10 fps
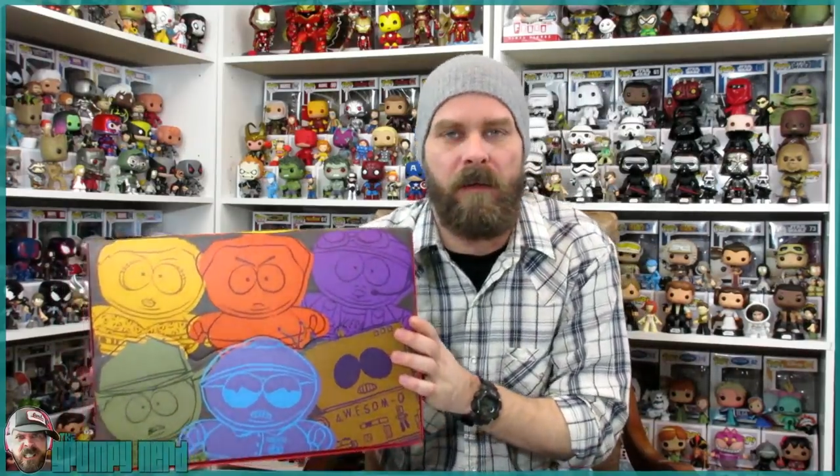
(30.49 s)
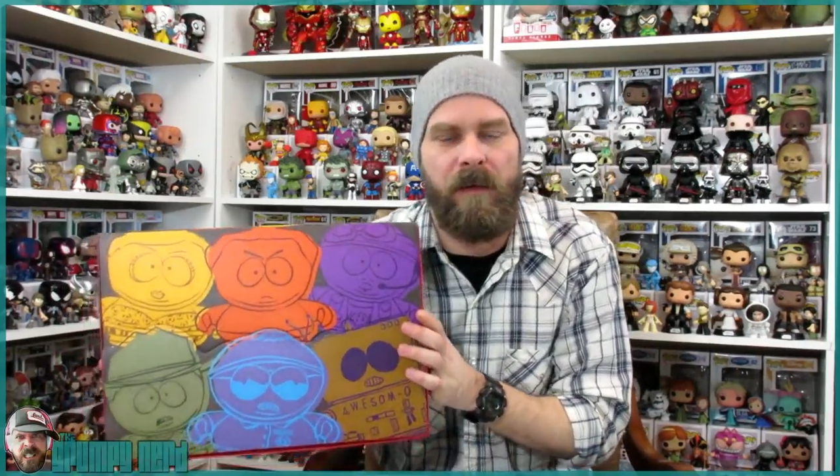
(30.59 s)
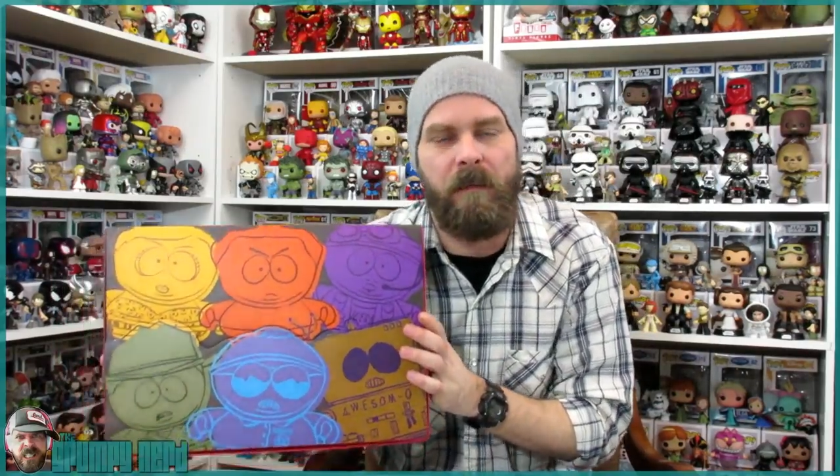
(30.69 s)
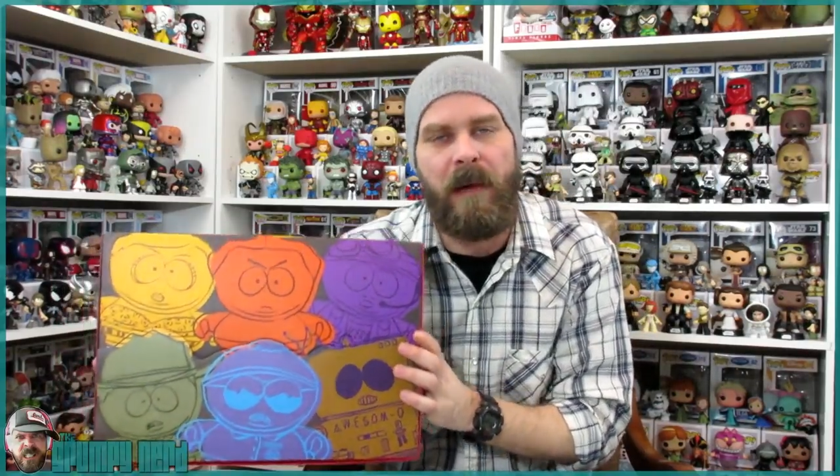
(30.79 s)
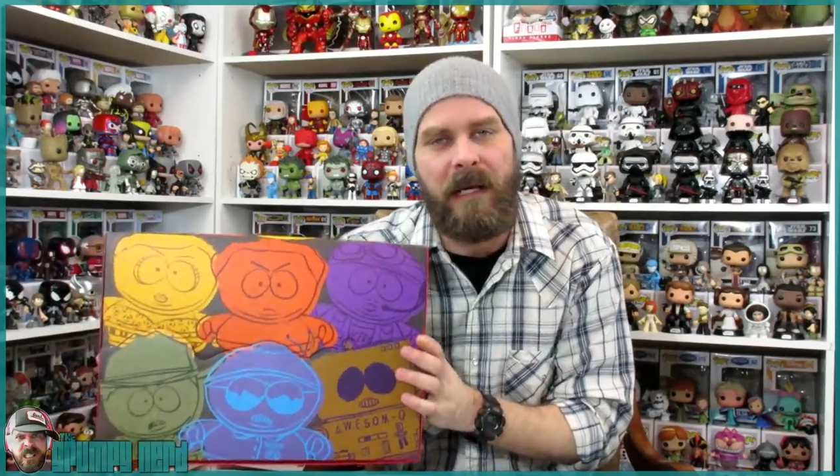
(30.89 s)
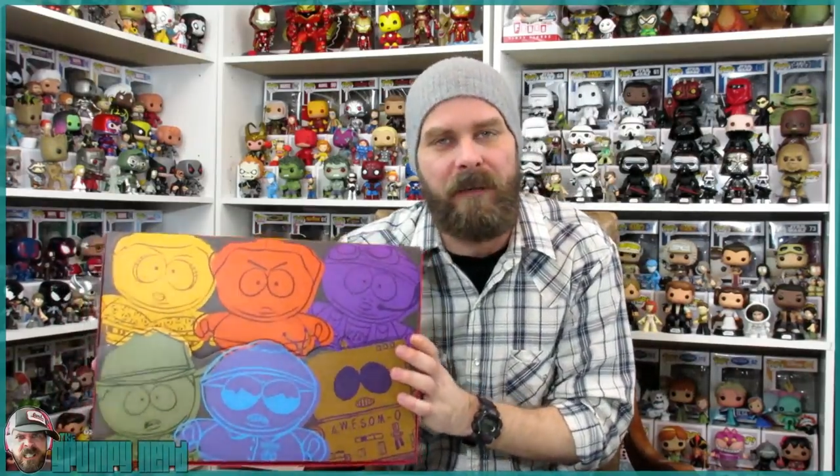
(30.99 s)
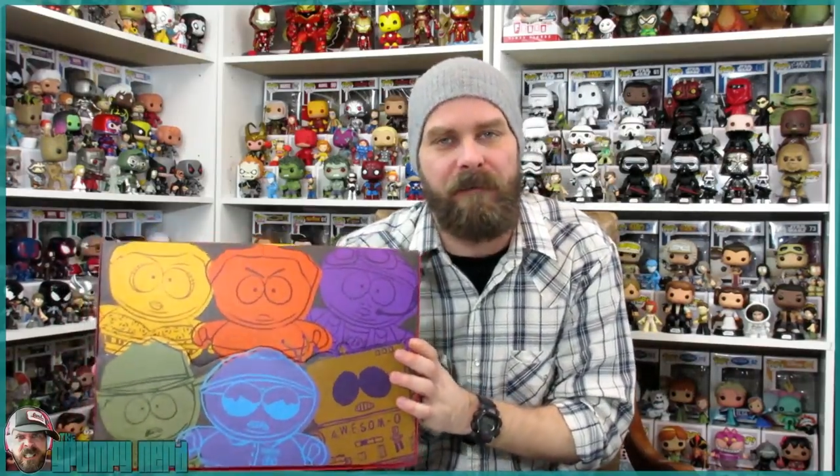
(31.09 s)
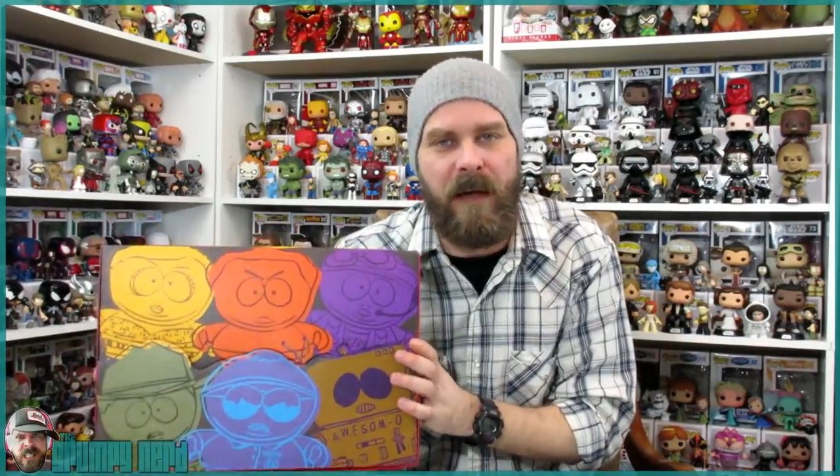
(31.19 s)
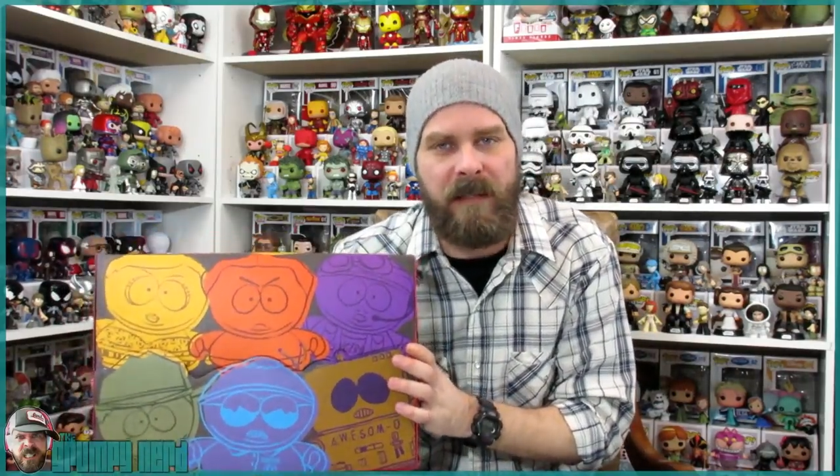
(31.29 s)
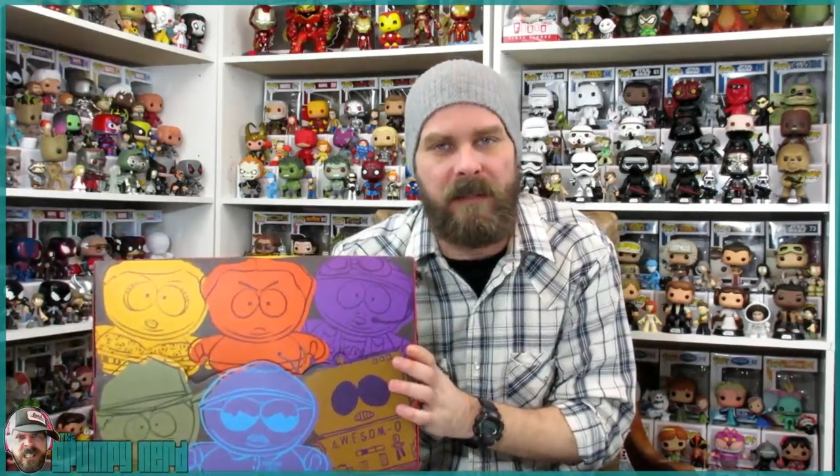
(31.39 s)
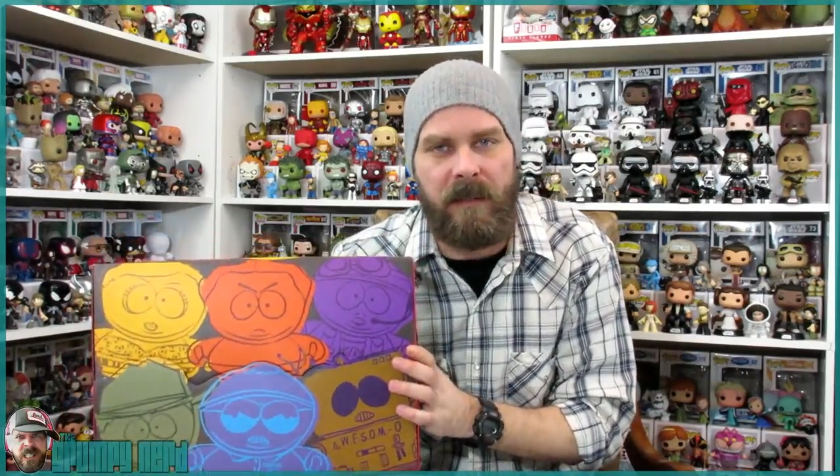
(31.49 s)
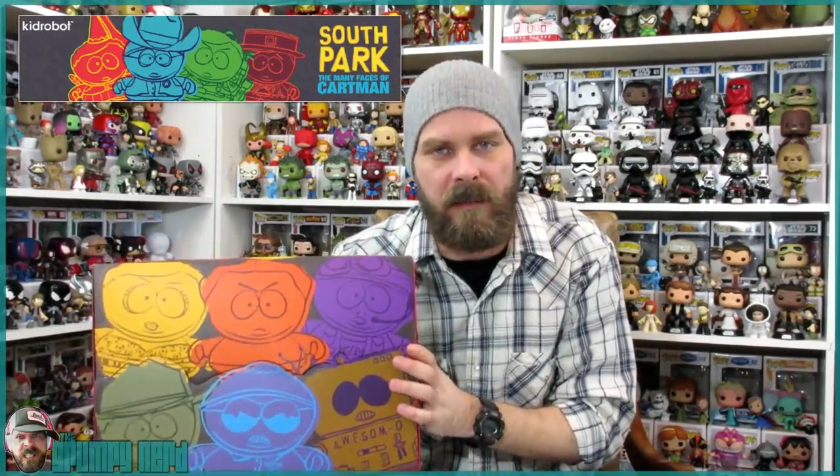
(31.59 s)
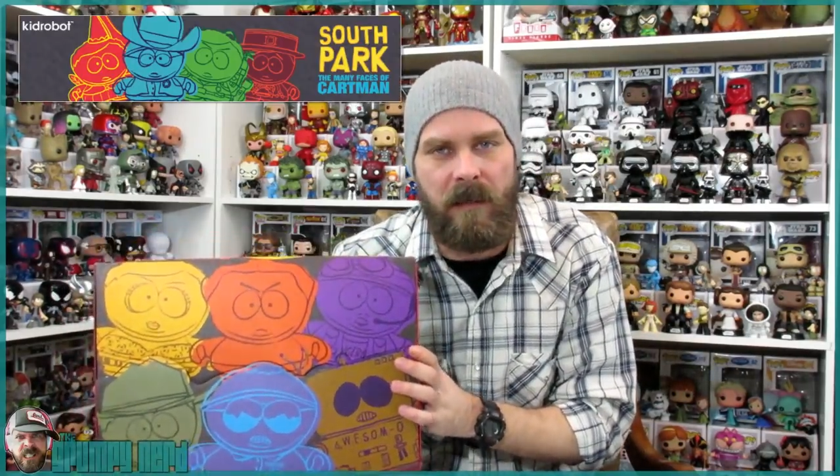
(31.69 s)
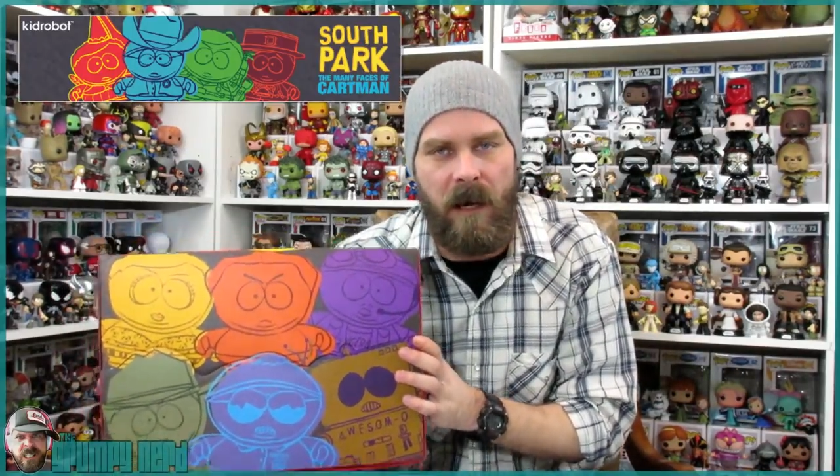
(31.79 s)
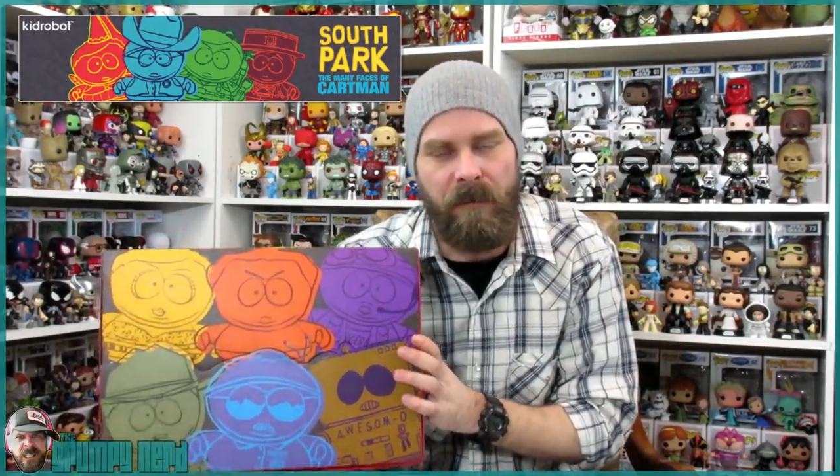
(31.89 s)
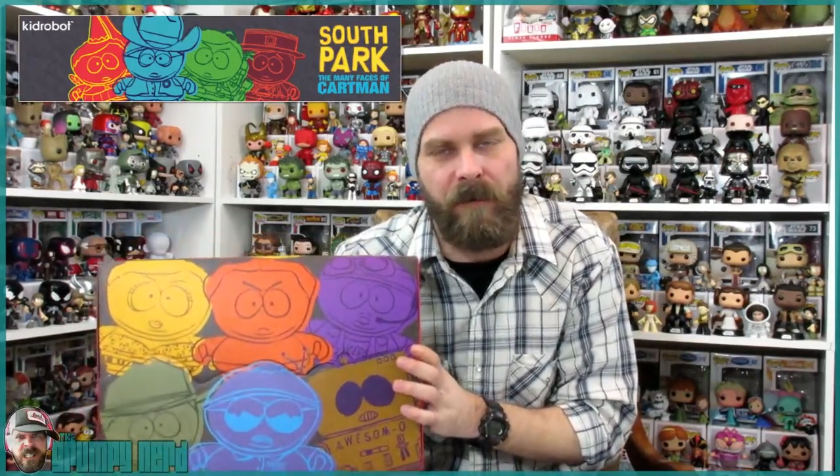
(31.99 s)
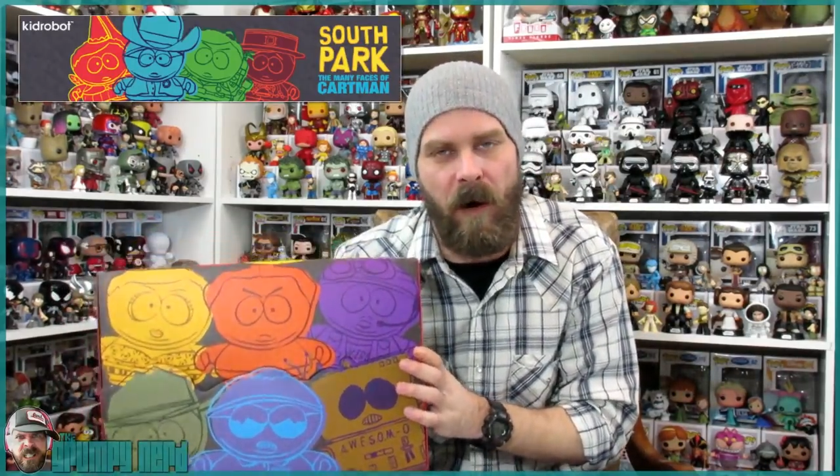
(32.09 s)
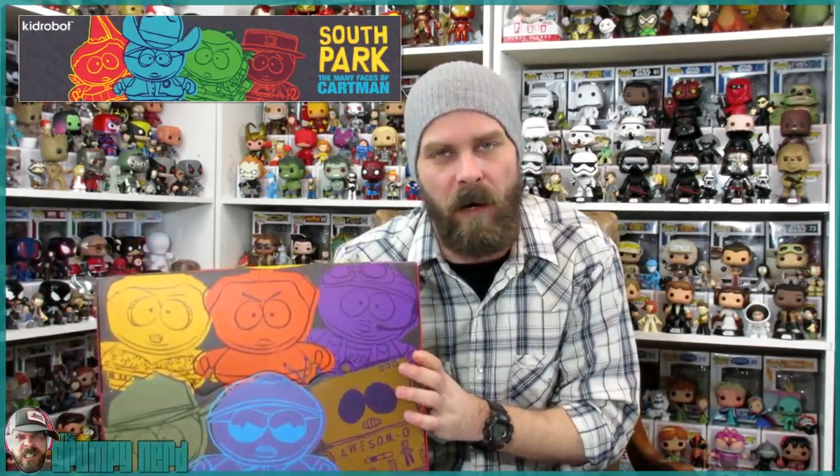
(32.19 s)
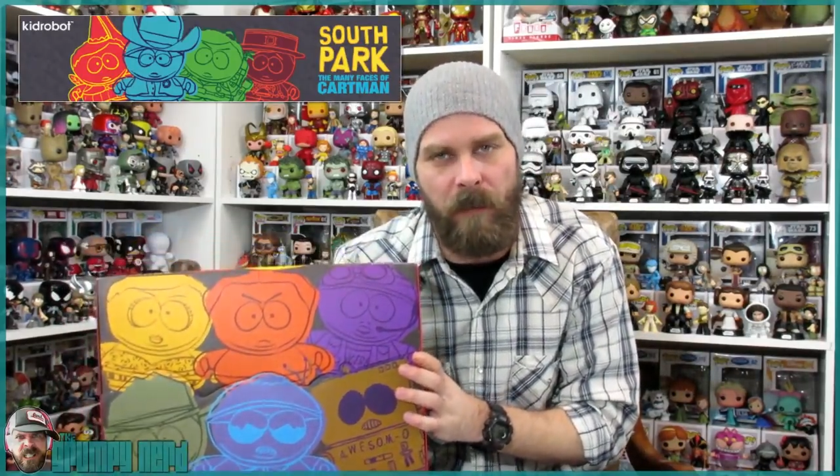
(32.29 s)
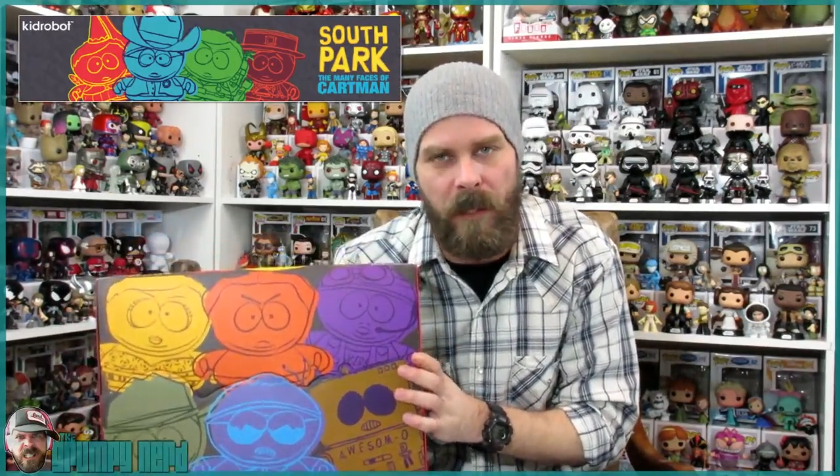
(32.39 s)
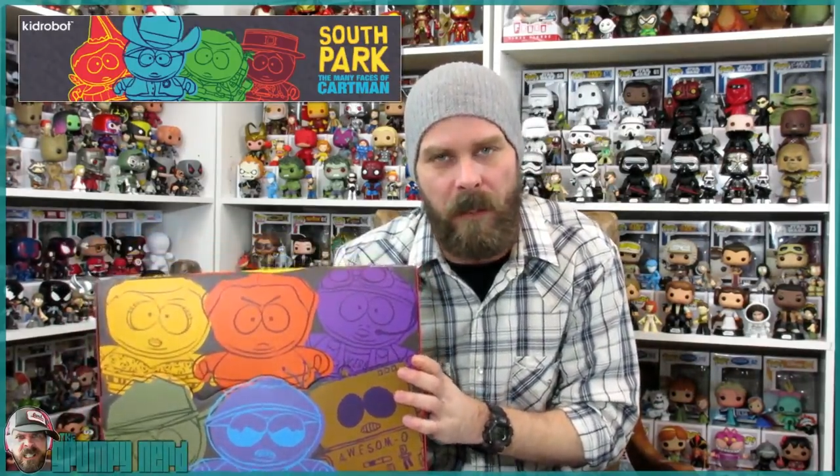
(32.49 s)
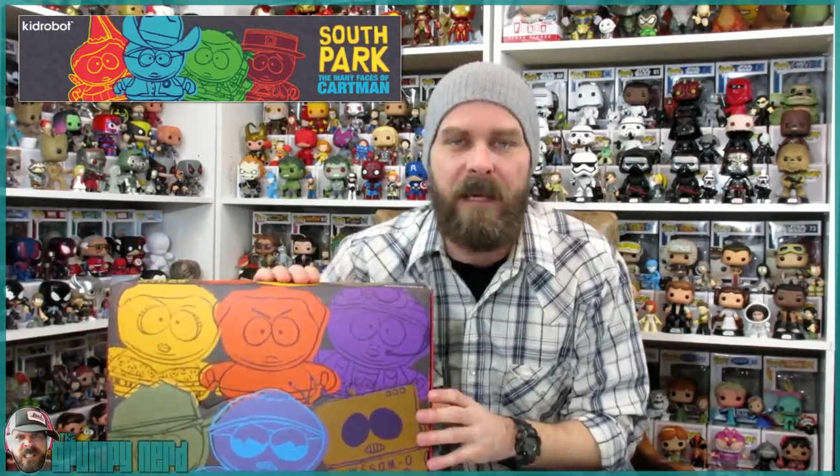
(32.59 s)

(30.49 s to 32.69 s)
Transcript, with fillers: The Many Faces of Cartman.